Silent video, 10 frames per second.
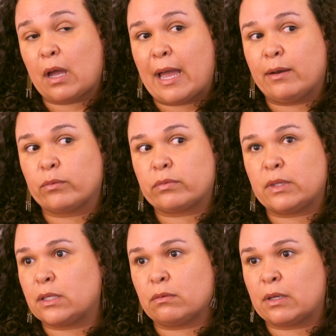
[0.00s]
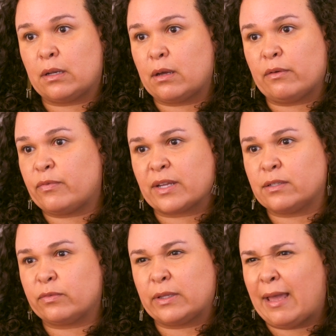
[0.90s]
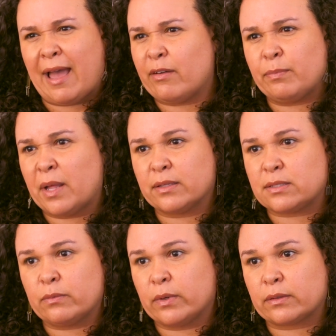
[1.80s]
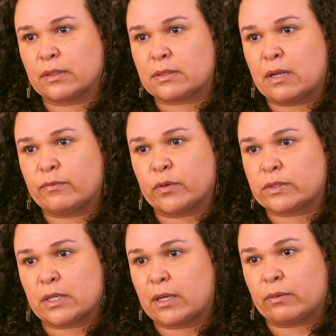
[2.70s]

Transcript: I don't think you can effectively have policy work that's not focused on